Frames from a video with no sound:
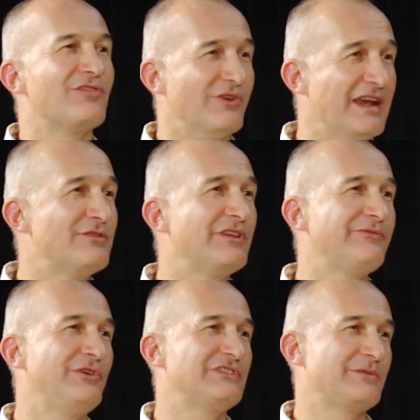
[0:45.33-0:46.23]
Right to the
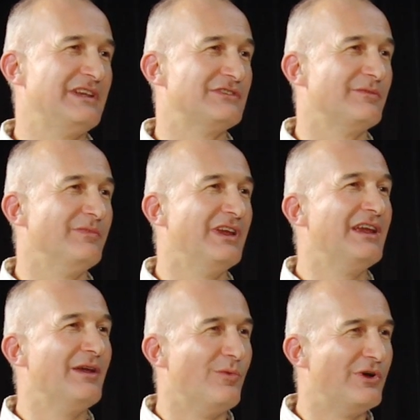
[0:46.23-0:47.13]
first question.
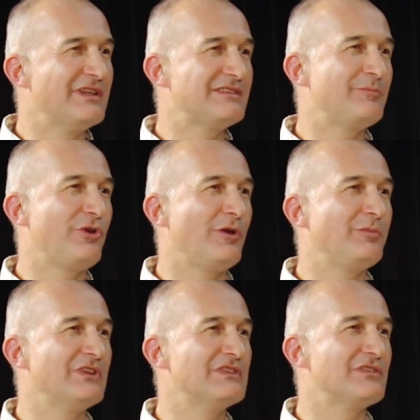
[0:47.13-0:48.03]
What is the
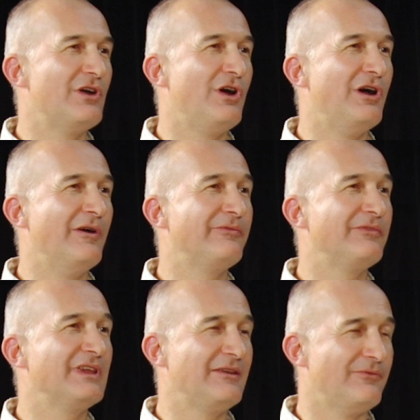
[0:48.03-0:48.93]
purpose
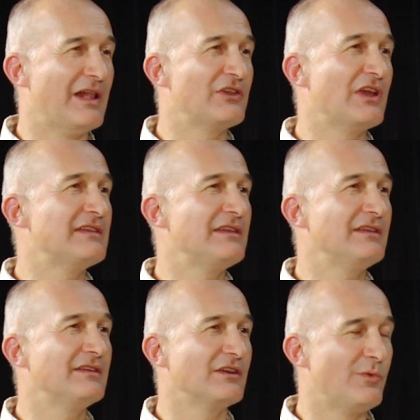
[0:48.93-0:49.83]
of
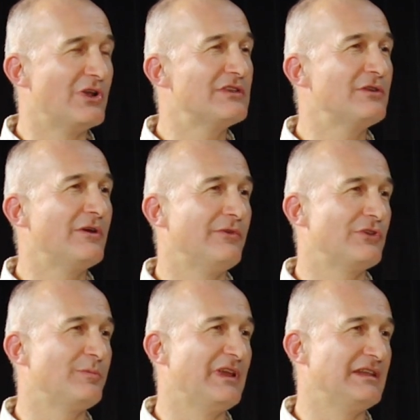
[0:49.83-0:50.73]
evaluating the quality of
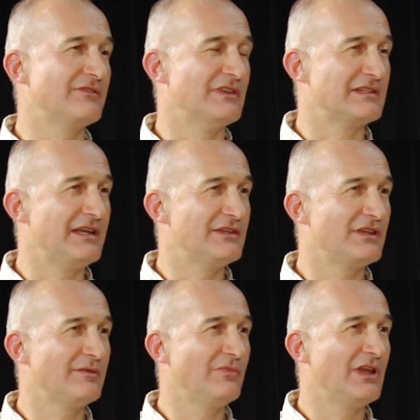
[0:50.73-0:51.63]
automatic
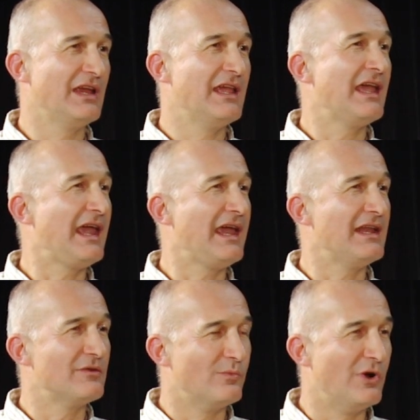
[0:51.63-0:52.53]
translation
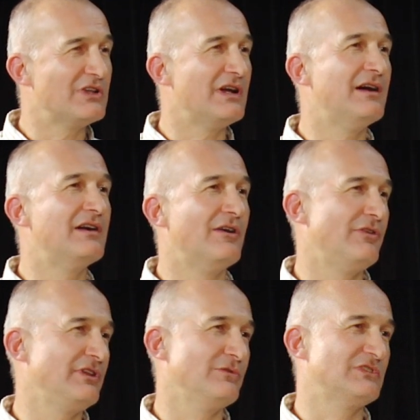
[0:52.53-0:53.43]
and what are
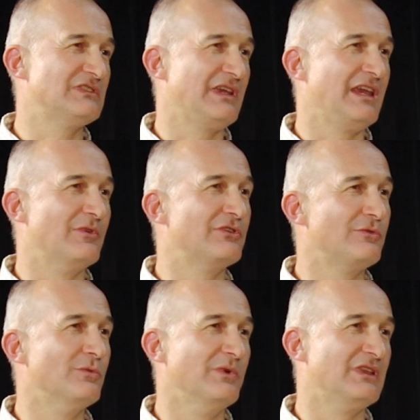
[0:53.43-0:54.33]
our users able to
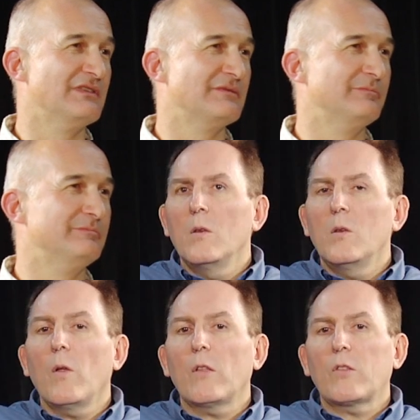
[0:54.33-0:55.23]
do with this?
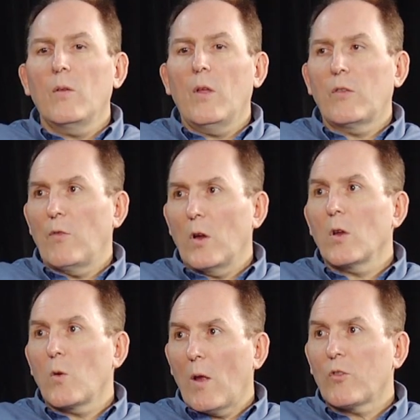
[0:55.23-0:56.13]
No, that's a, that's a very
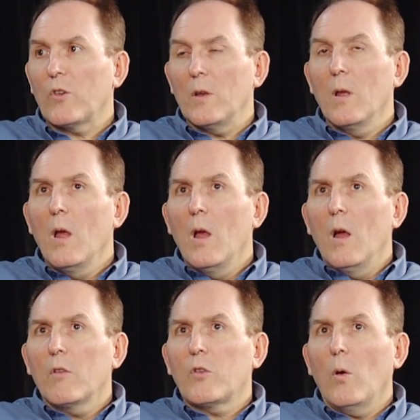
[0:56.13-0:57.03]
good question.
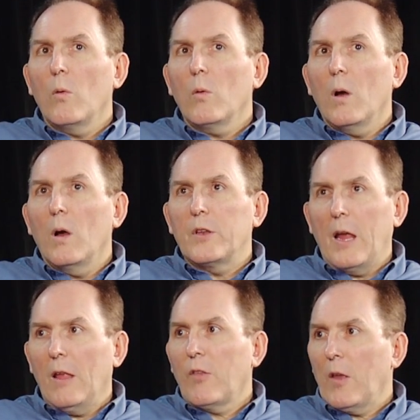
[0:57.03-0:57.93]
So uh,
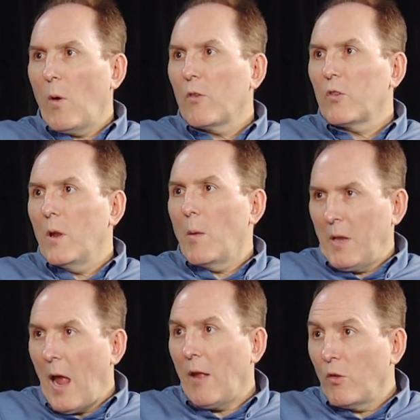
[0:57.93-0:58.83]
to answer that question, I
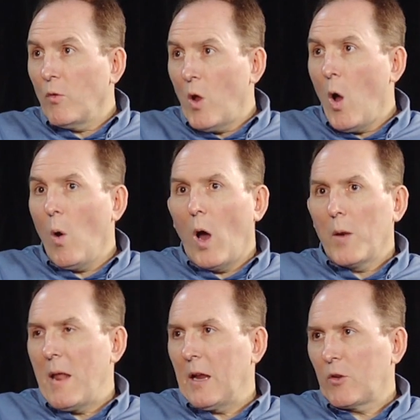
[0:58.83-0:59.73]
mean, as you know,
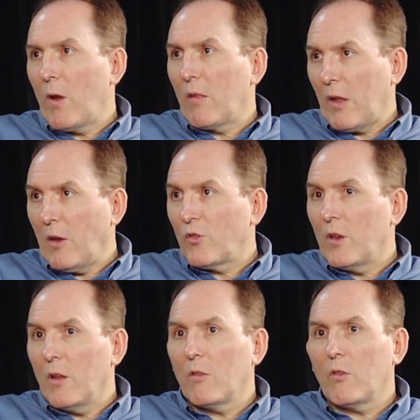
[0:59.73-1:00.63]
automatic
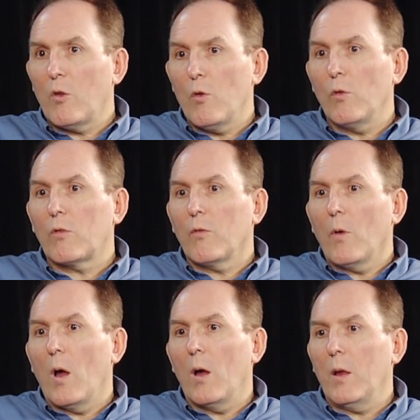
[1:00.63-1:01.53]
translation is used
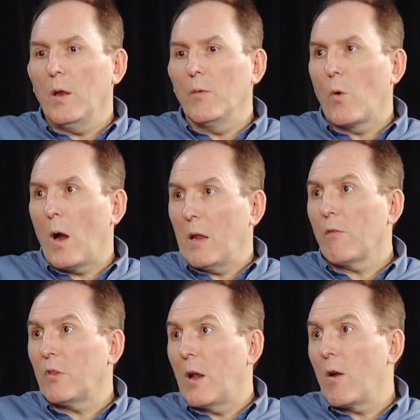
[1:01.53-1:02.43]
uh, in a
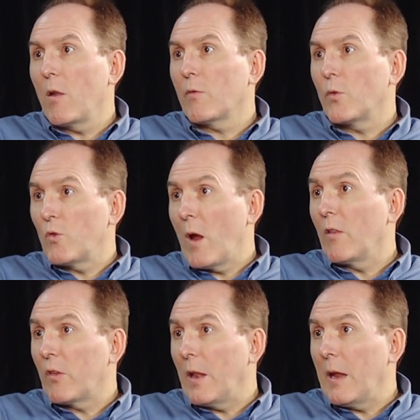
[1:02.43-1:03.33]
variety of scenarios for
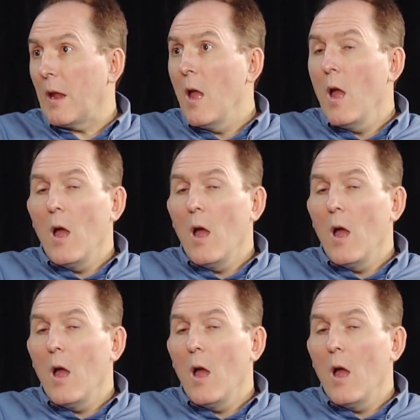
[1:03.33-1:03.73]
translating